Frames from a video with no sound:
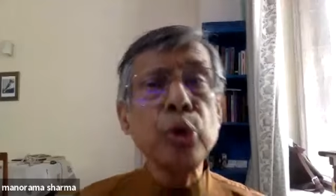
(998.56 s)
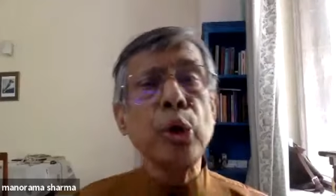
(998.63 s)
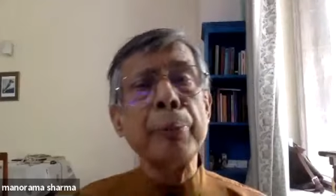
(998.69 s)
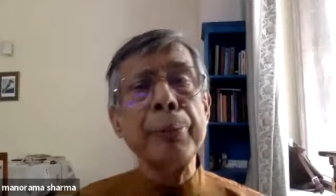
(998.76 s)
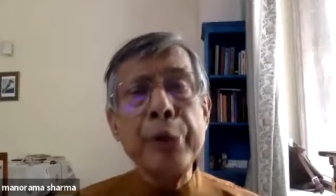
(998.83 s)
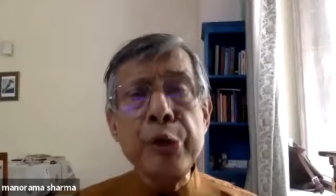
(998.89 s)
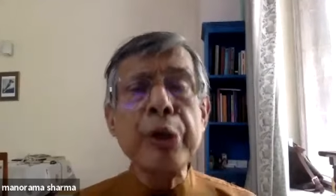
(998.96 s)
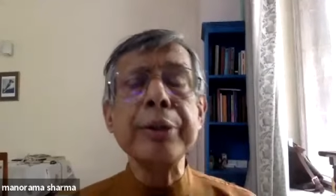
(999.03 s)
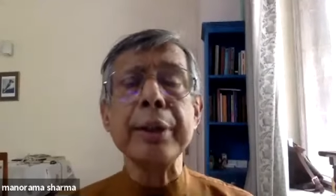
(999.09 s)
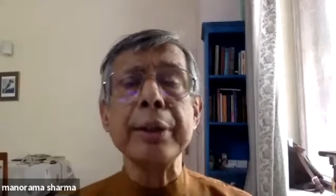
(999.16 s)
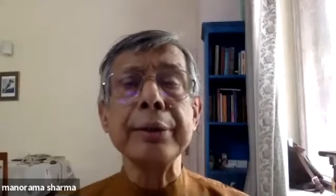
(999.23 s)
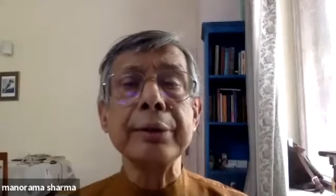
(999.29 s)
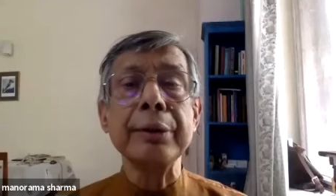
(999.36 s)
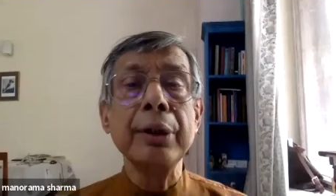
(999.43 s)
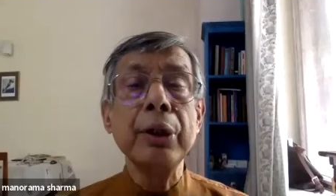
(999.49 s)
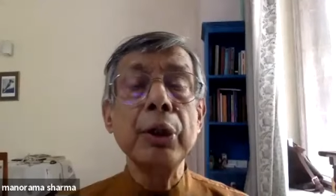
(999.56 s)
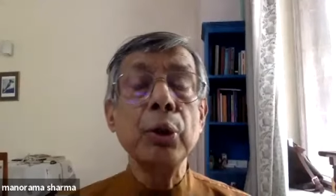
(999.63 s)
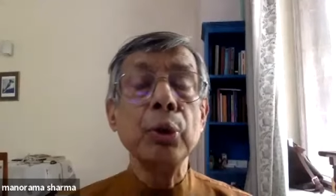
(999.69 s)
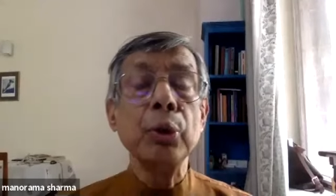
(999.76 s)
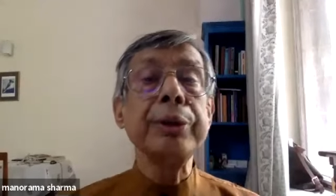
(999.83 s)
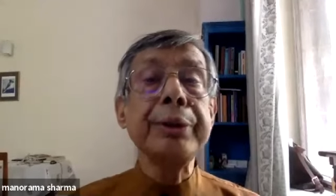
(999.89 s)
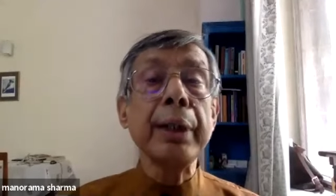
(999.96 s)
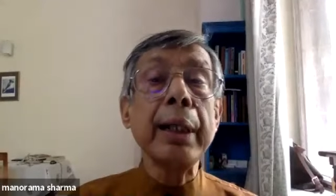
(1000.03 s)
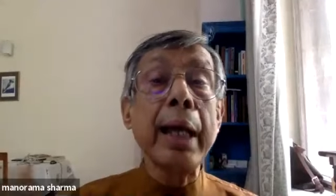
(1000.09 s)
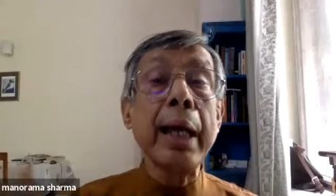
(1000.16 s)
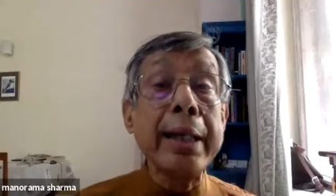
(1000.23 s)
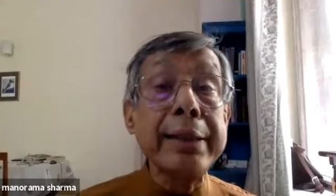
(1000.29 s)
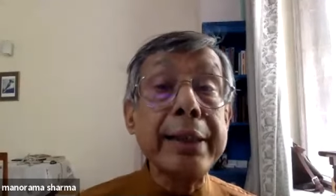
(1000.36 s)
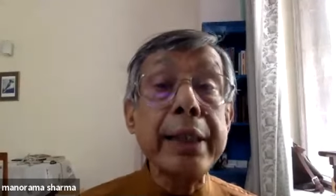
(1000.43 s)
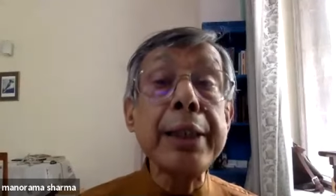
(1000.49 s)
to communities which are
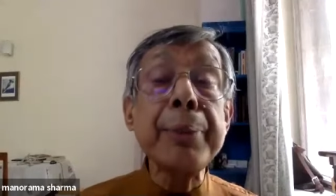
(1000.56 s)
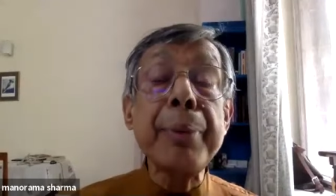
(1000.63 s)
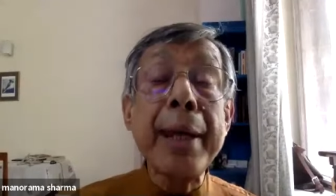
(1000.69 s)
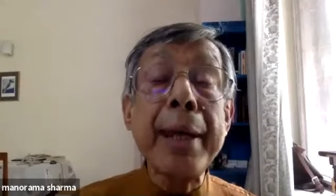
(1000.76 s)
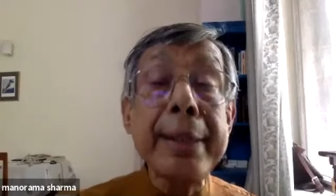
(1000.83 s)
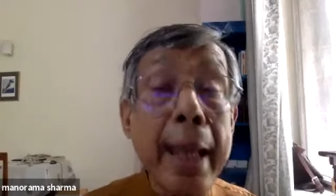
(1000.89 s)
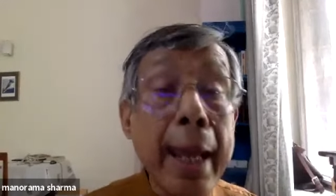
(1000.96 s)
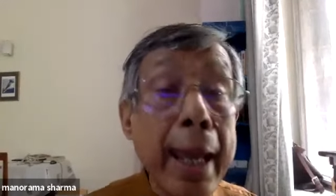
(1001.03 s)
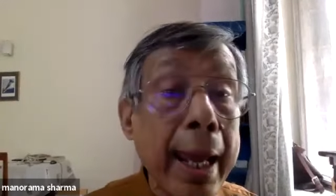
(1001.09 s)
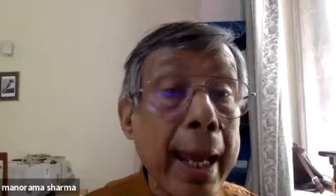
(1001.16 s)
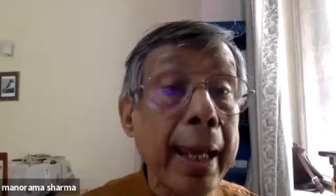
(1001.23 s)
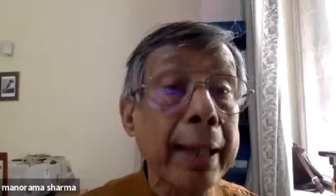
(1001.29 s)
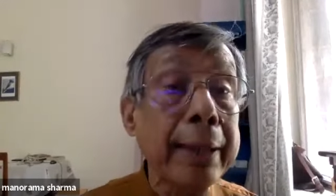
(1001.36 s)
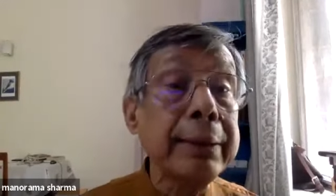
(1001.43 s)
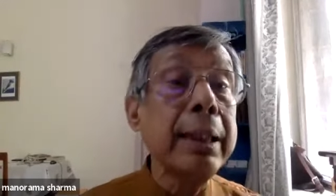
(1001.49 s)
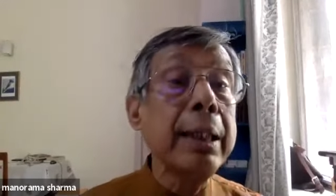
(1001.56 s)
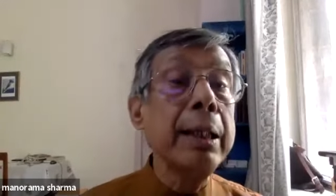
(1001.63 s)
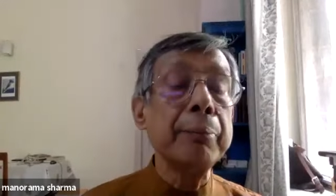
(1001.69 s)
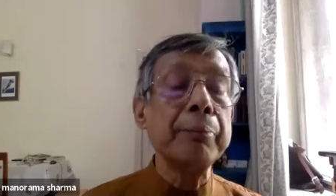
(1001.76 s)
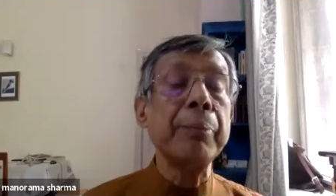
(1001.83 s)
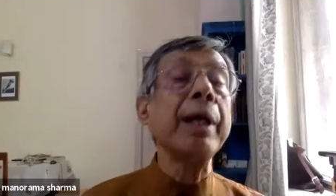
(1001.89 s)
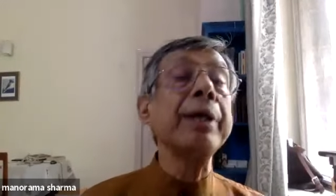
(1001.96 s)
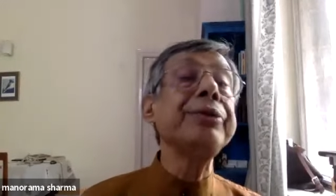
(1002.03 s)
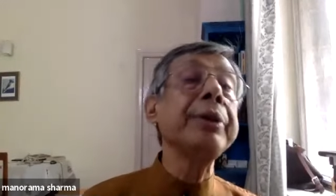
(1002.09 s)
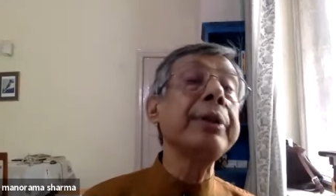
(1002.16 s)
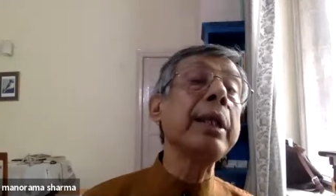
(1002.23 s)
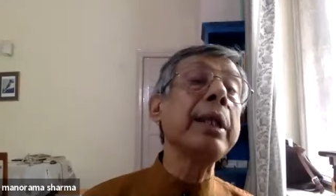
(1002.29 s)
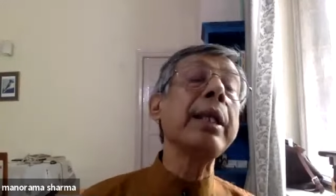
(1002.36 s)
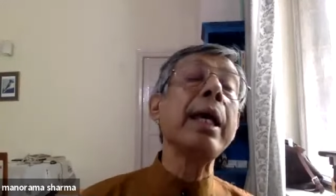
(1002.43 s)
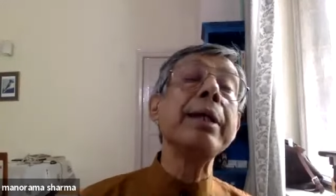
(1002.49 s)
identified as
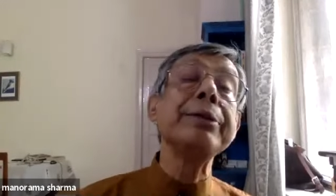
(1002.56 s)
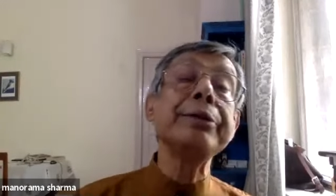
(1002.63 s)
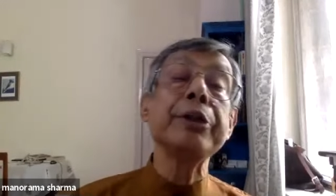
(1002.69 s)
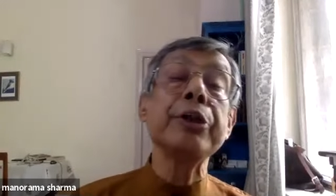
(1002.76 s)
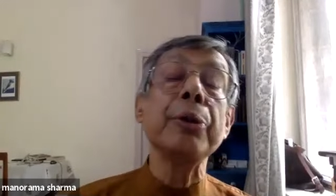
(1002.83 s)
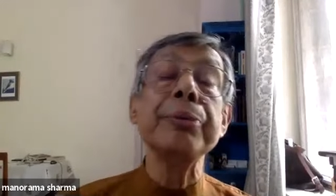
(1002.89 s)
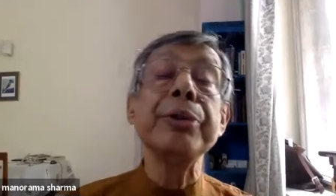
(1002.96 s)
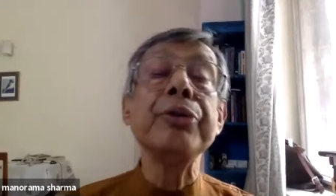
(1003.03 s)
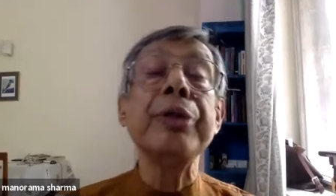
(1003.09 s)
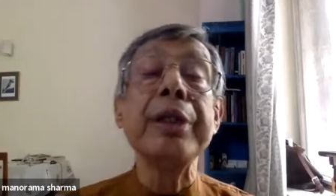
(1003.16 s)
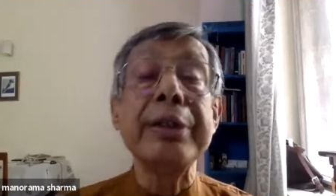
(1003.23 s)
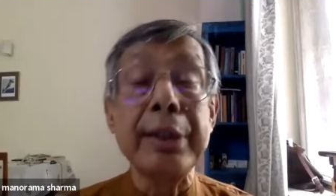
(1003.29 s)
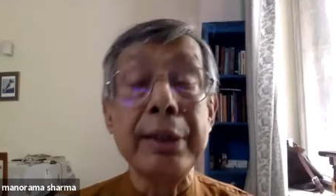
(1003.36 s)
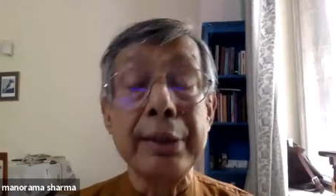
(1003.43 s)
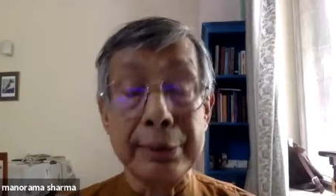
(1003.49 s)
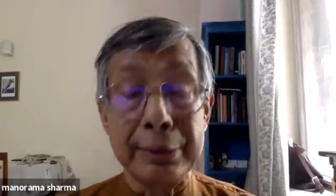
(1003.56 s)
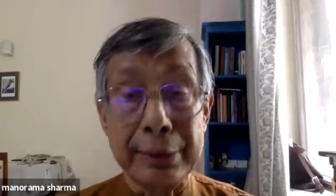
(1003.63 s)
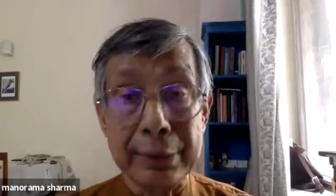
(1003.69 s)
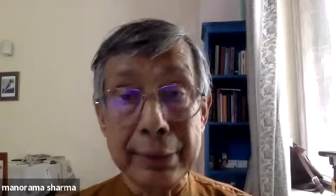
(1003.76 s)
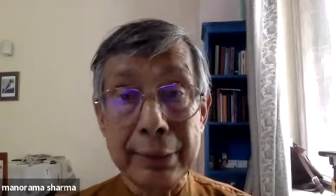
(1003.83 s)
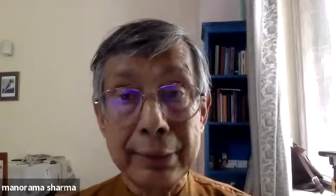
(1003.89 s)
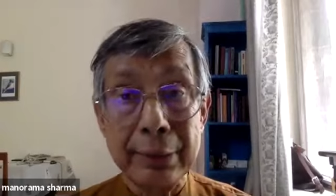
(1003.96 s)
marginalized communities.